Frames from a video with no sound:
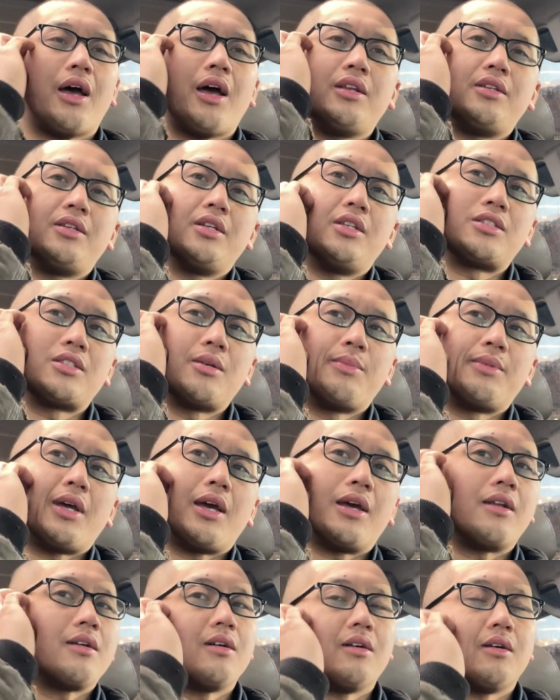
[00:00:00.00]
I did some of
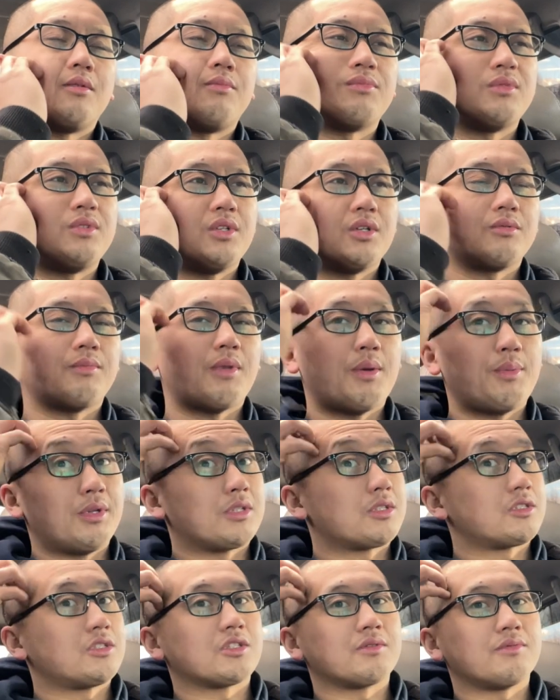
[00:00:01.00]
that, um, you know, maybe
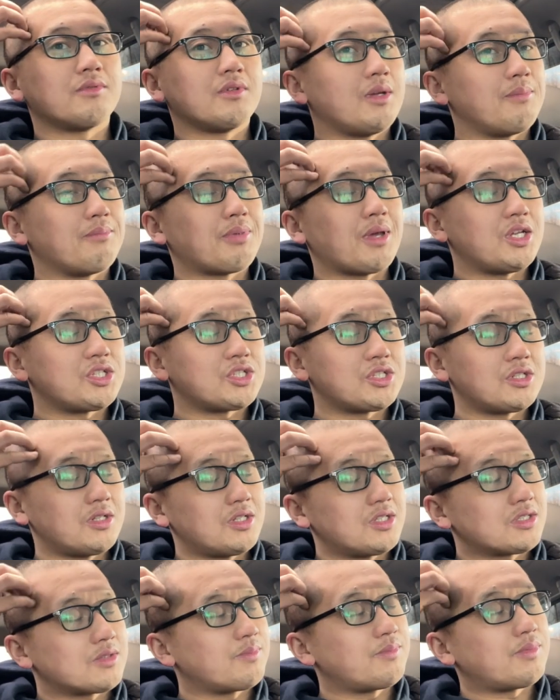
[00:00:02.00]
it's just
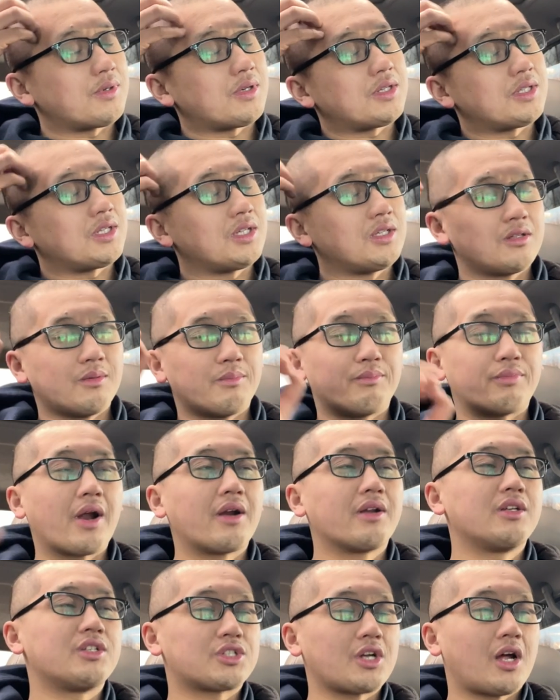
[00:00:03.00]
impatientness, but the
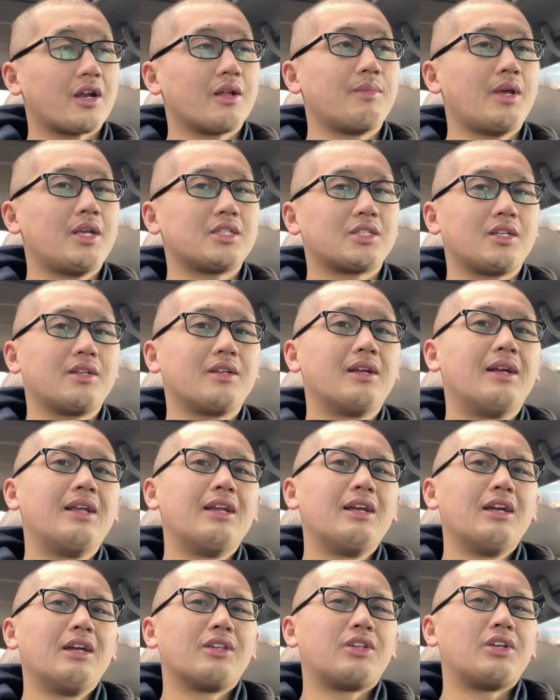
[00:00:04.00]
Browning shot amazing.
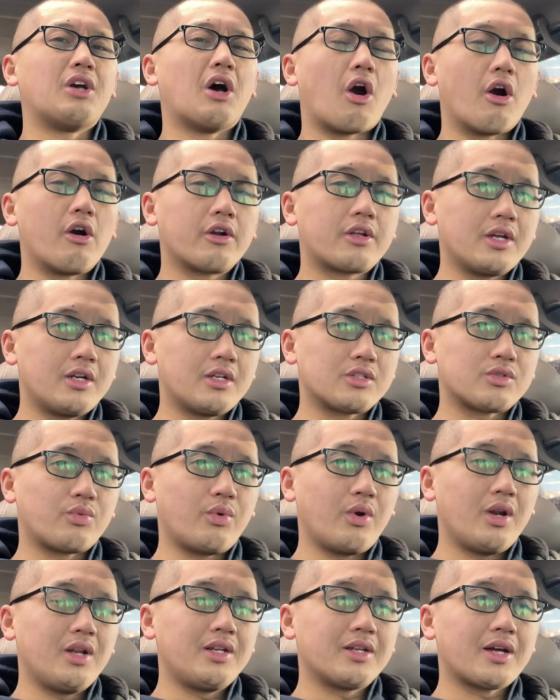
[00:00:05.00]
The Argon is
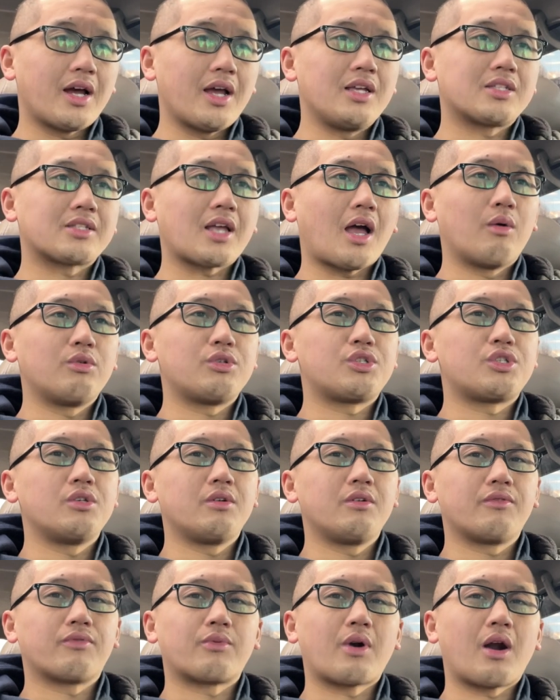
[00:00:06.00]
really nice. I was
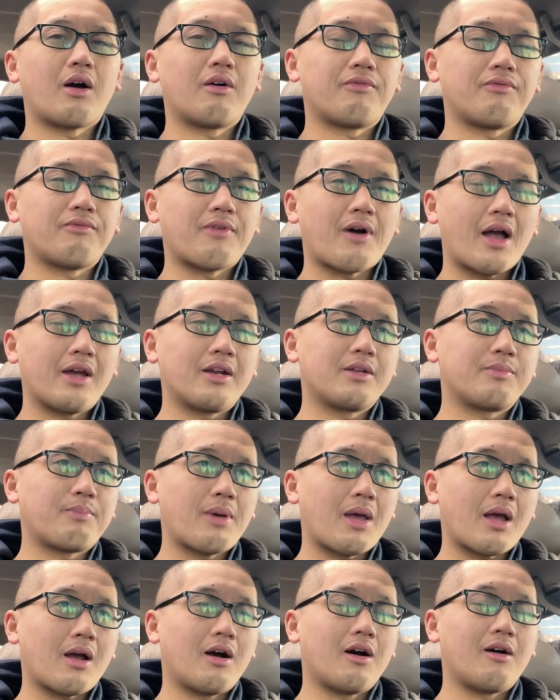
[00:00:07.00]
shooting for around five,
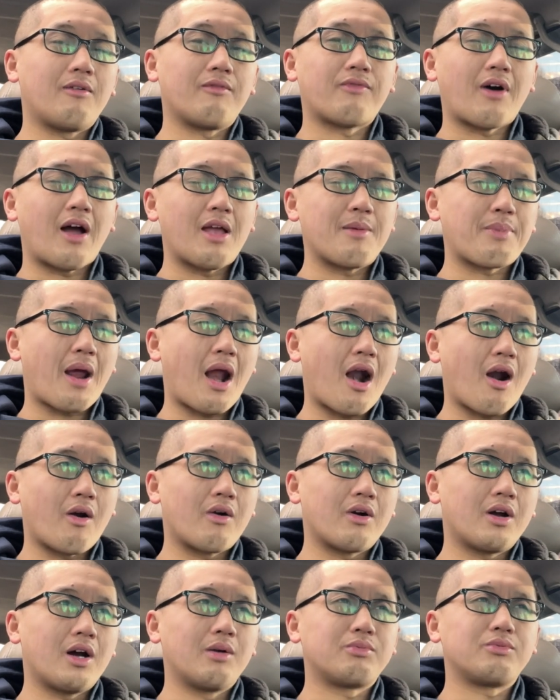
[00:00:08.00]
um, five power
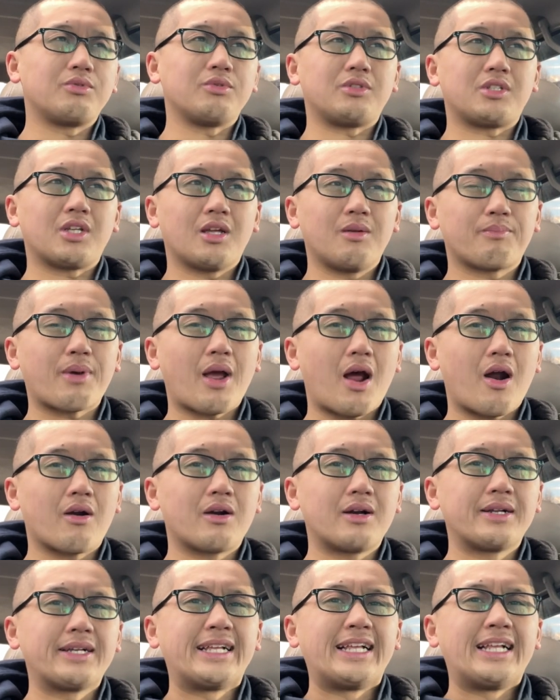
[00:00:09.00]
up to ten power.
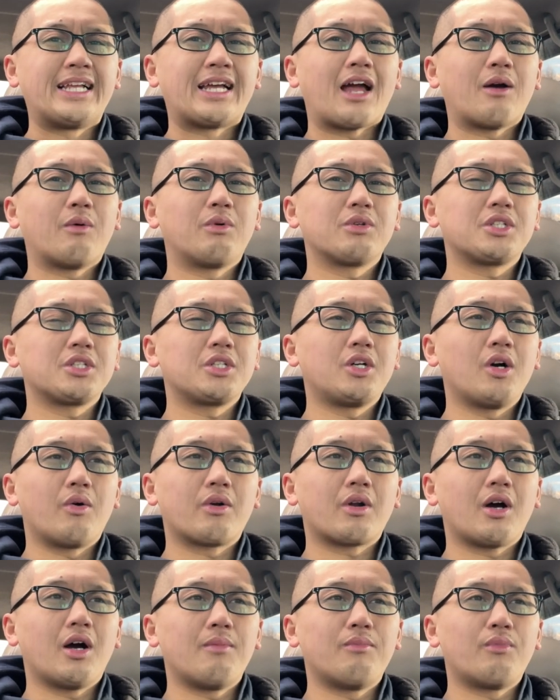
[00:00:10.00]
I wasn't going
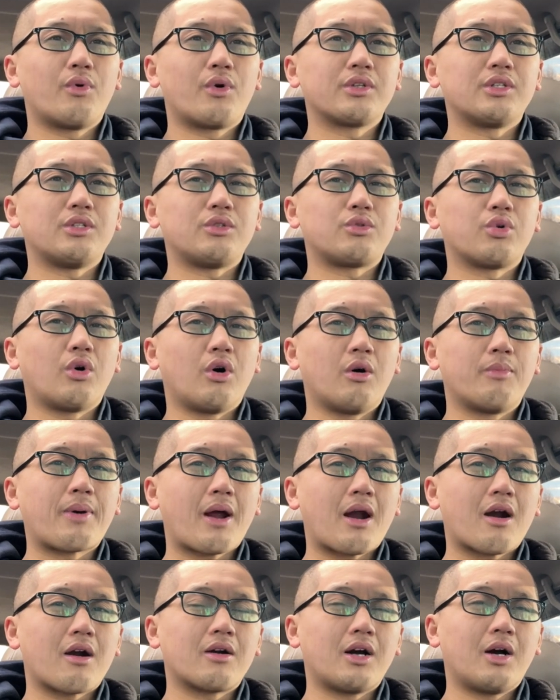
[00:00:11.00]
up more than twelve
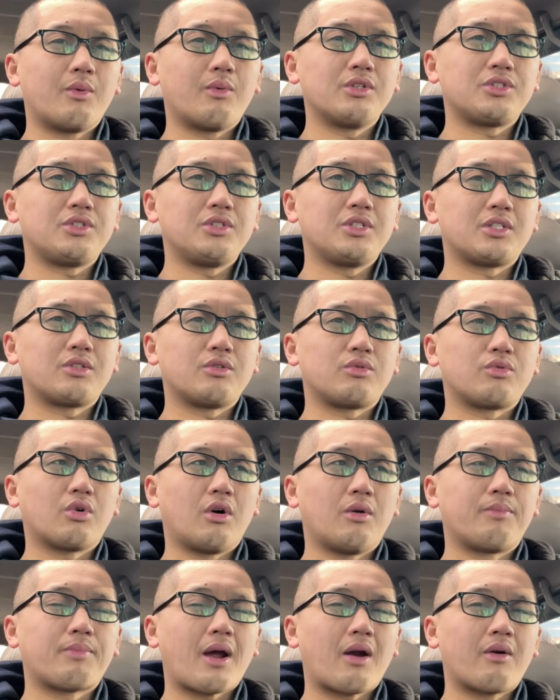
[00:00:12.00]
power. Once you get to
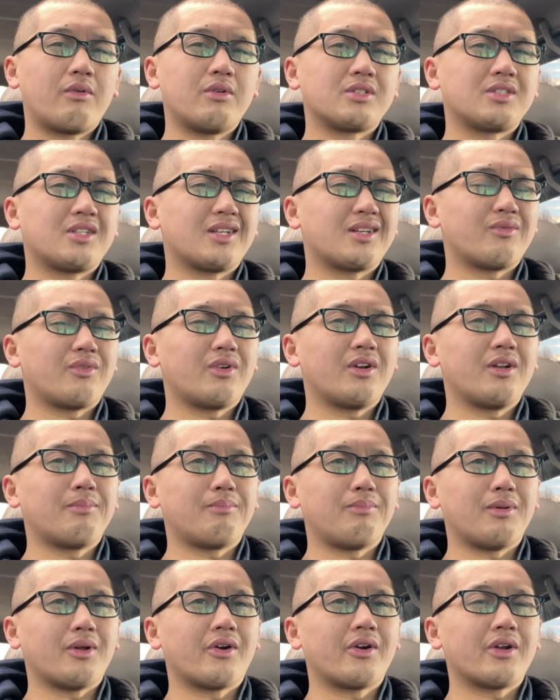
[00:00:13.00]
twelve power, it's getting really
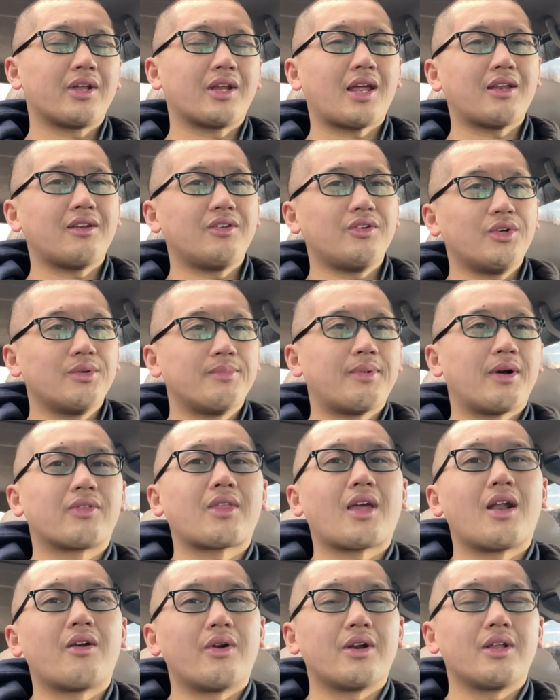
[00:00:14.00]
blurry, and I knew about
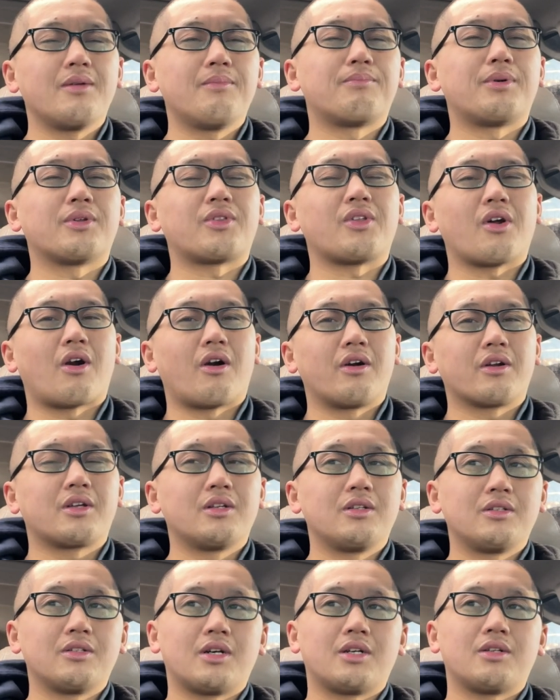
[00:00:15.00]
that already, but the
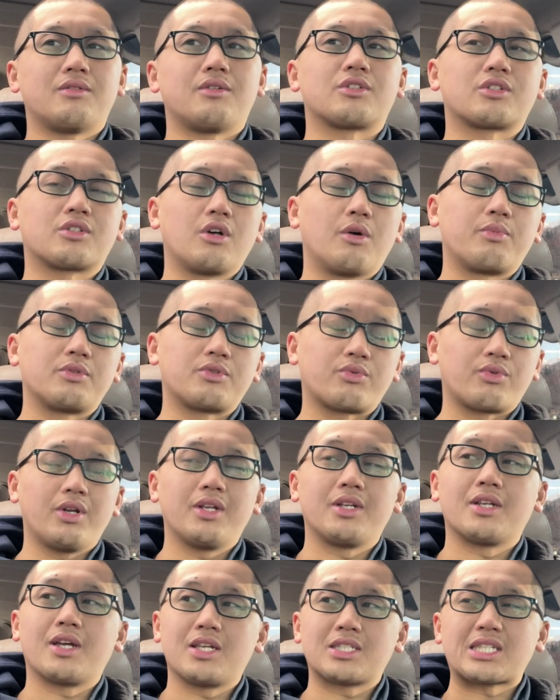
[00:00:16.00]
Argon, uh, the scope was really
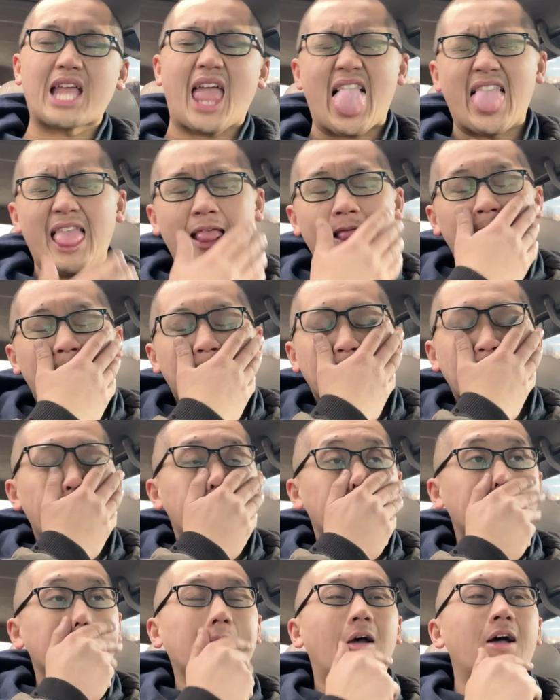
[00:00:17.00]
nice.
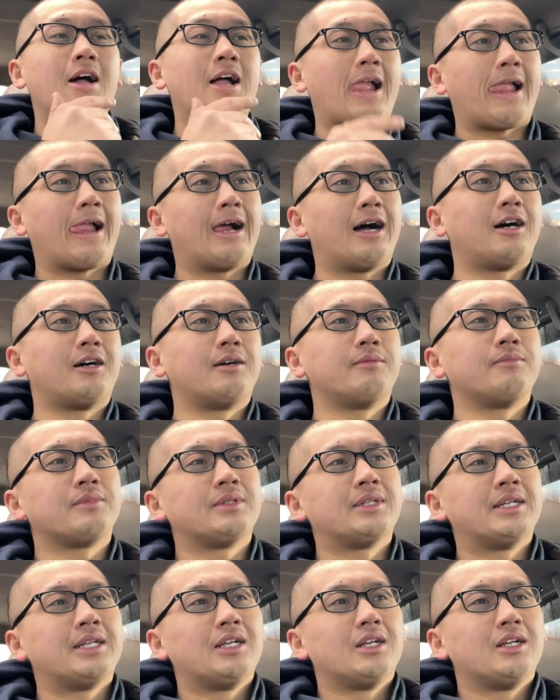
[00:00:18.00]
um,
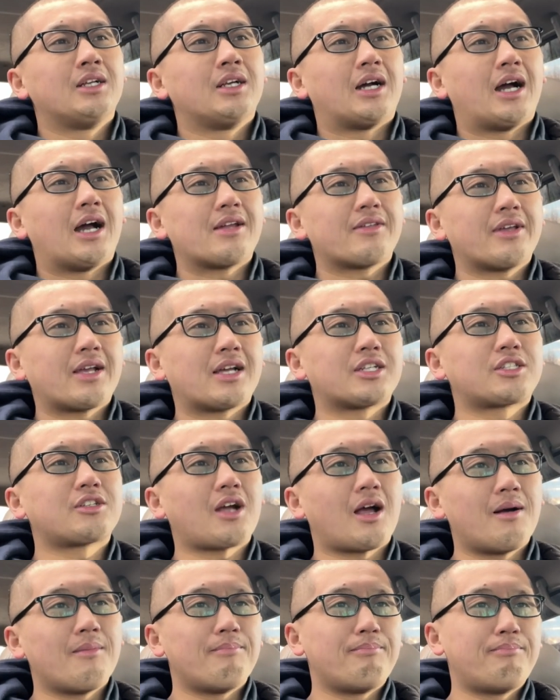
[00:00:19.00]
I think I
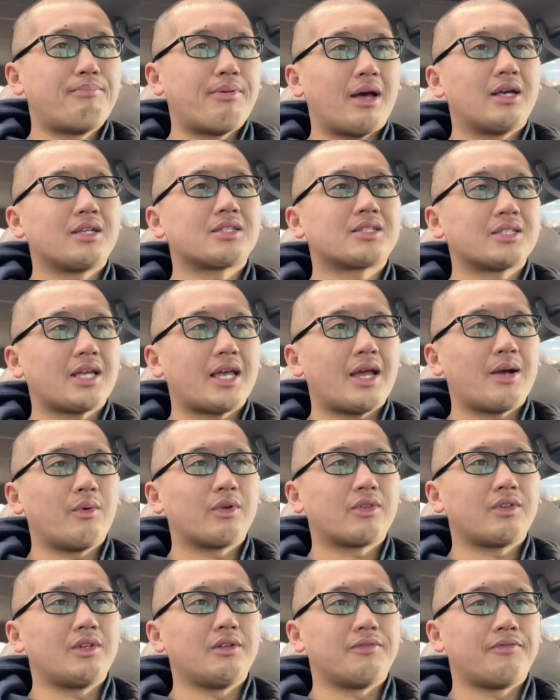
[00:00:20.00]
shot best
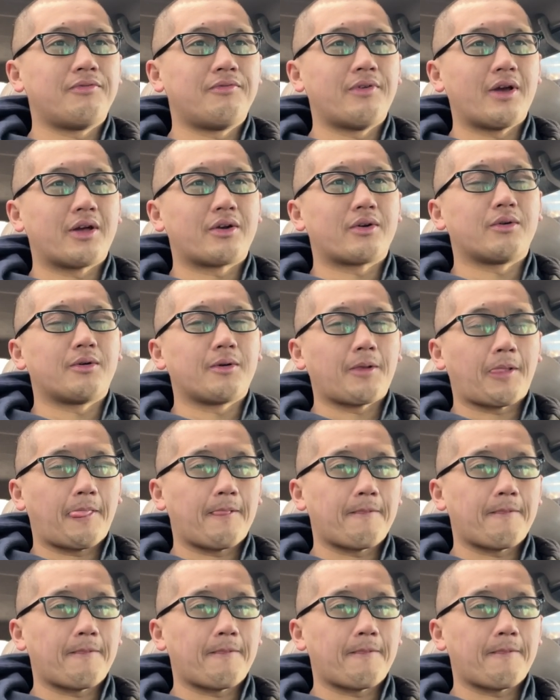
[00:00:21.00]
with the Federal.